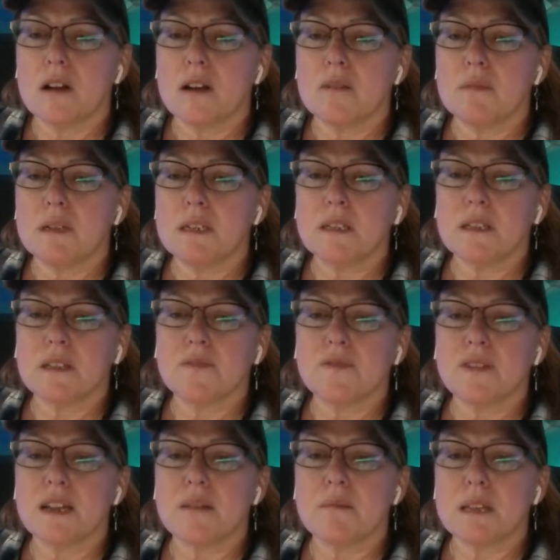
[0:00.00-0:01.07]
I missed the
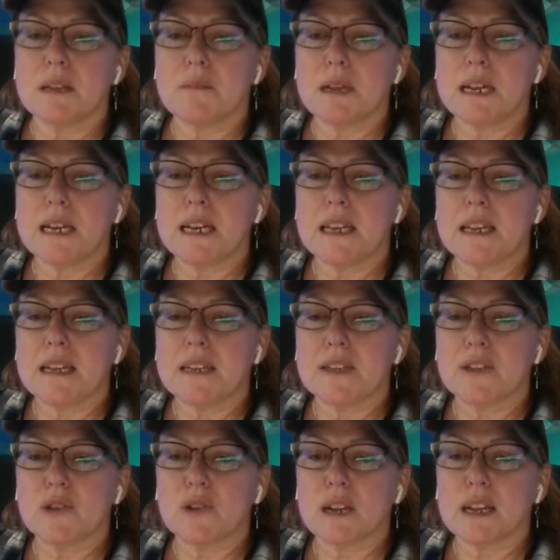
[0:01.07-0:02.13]
family meeting
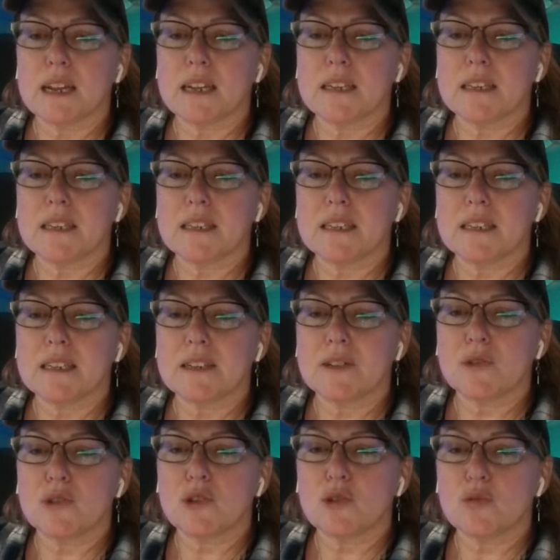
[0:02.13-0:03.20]
yesterday,
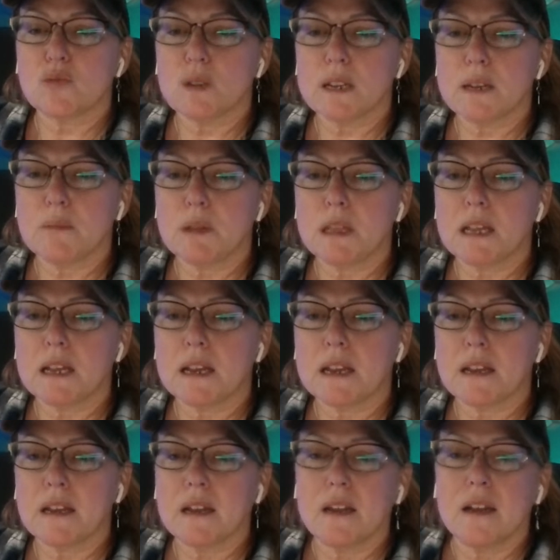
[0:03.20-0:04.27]
still to replay.